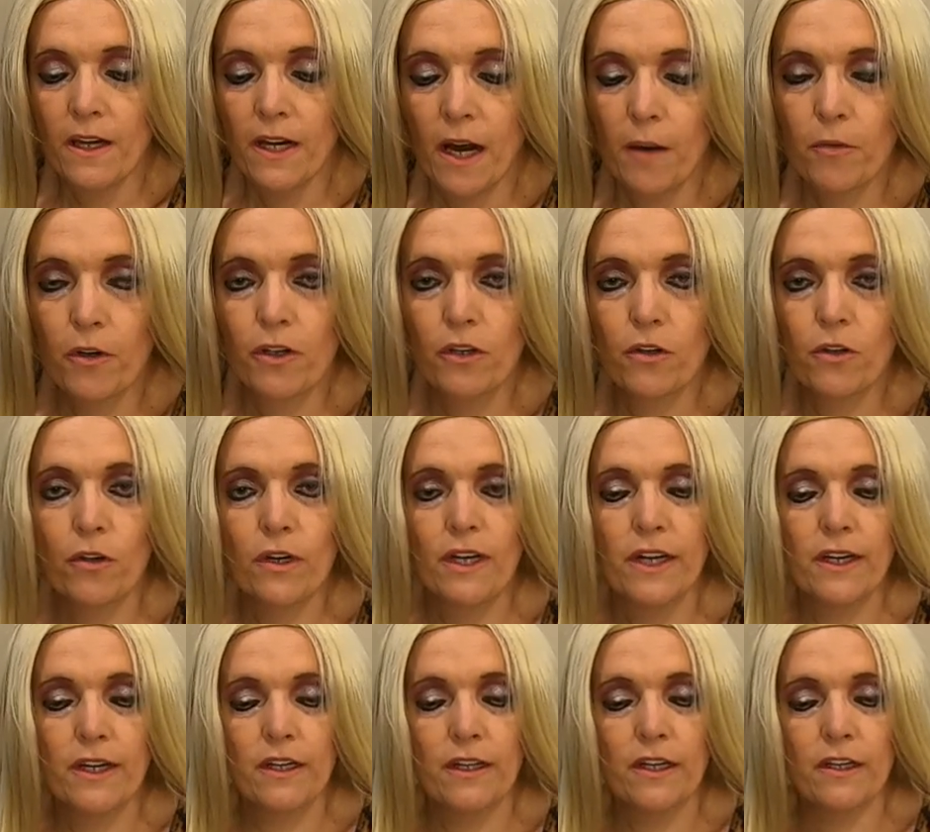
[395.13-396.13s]
I'm gonna go
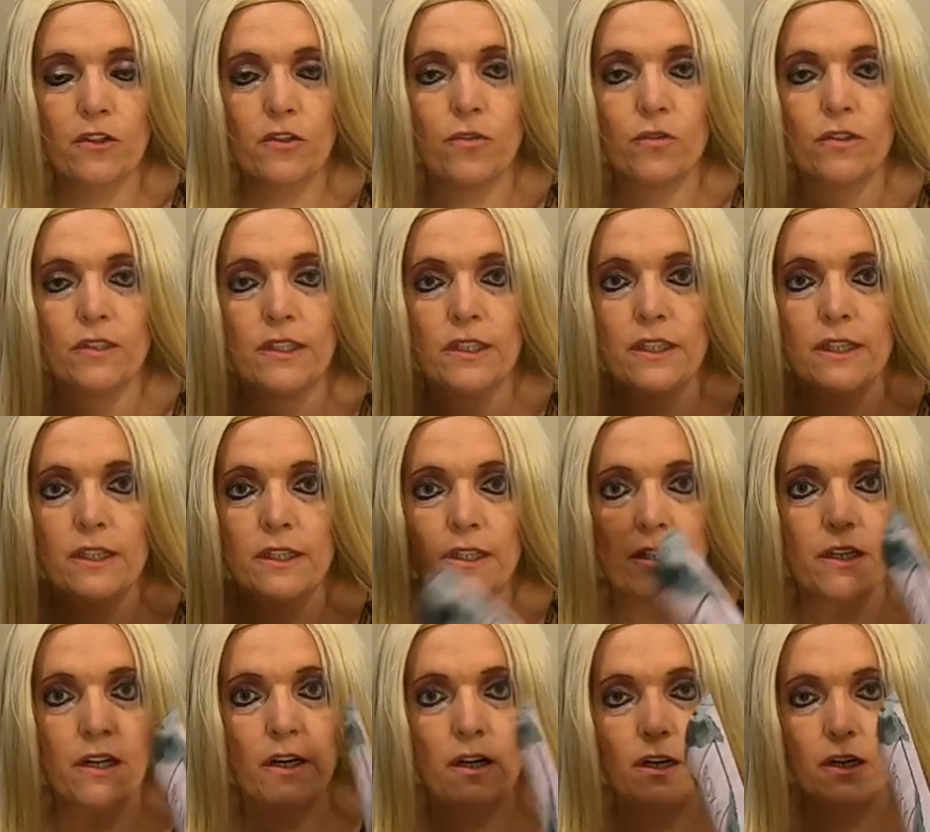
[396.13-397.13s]
ahead and do the
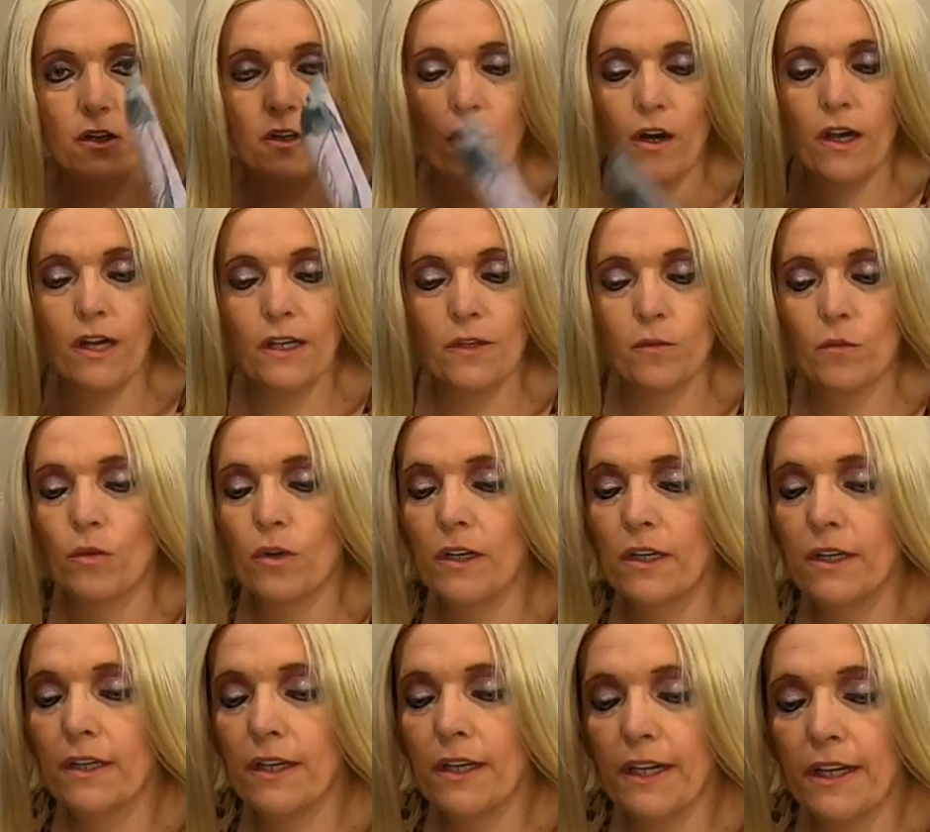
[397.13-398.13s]
card all in
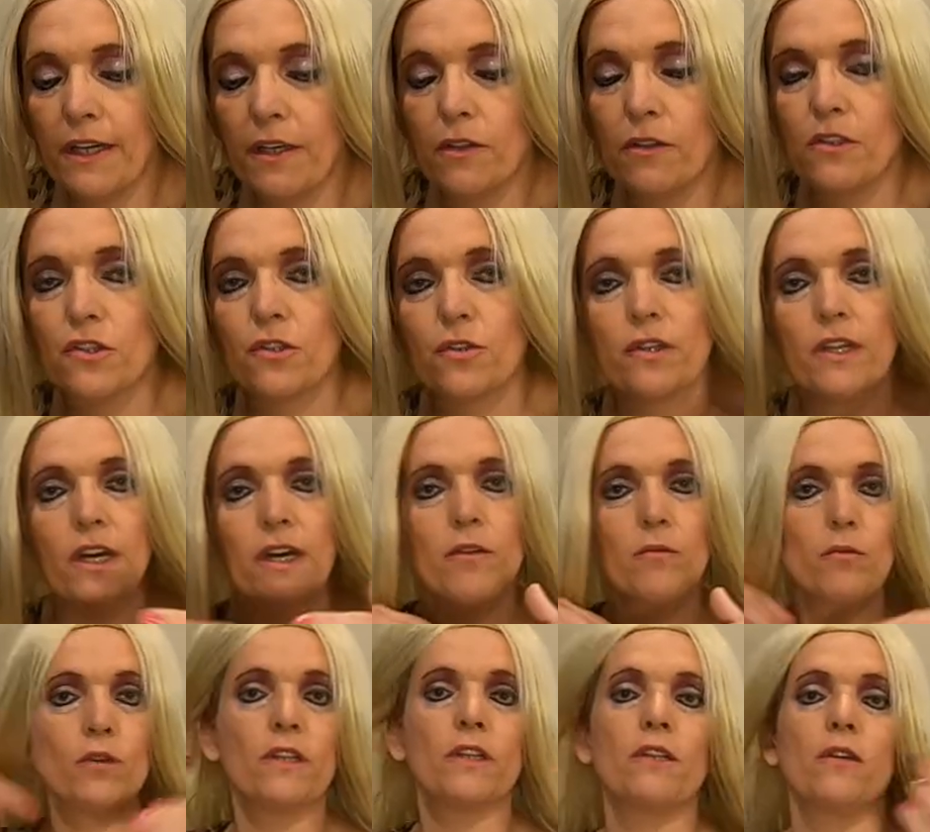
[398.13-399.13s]
one later, so that
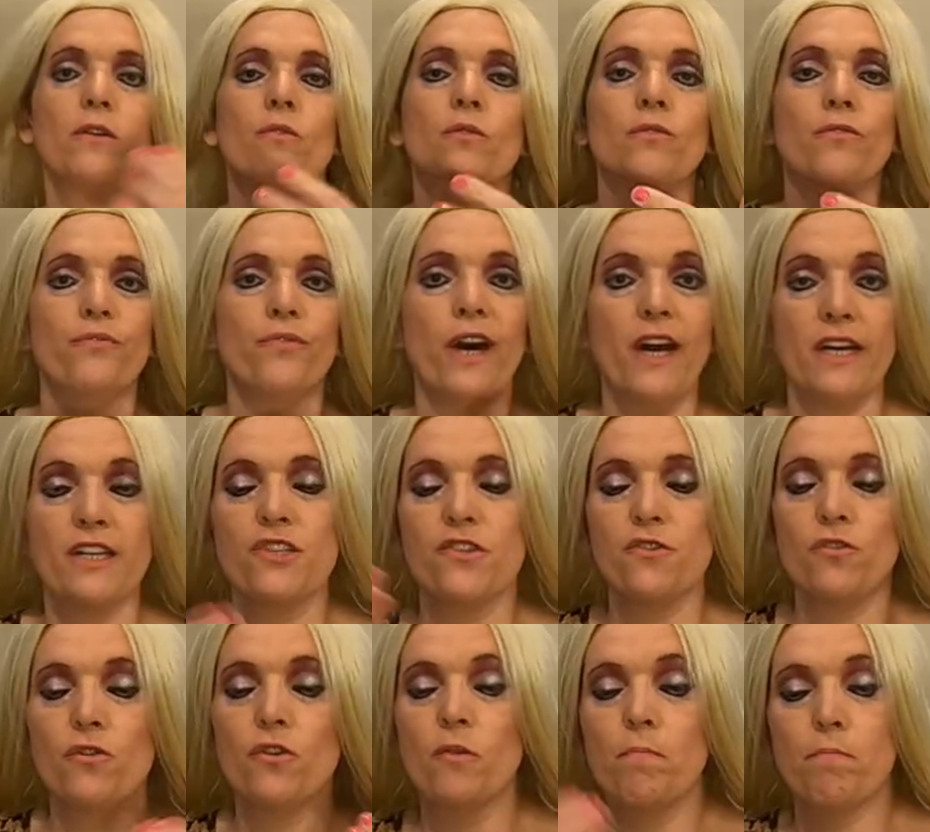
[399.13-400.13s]
will go
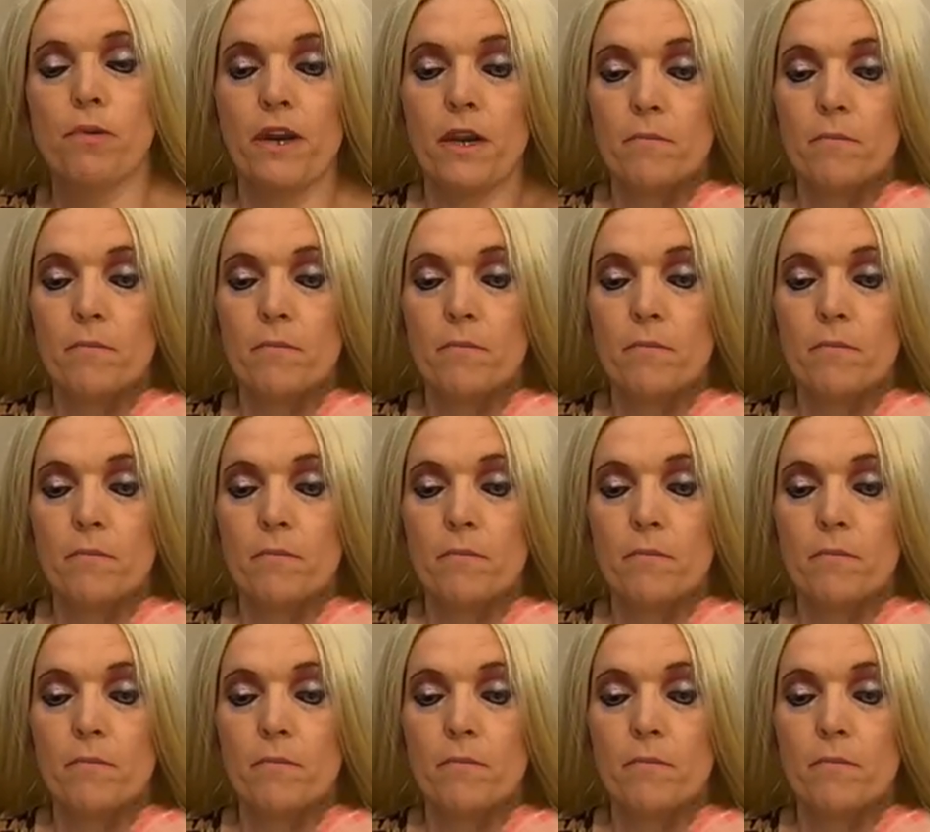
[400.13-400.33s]
faster.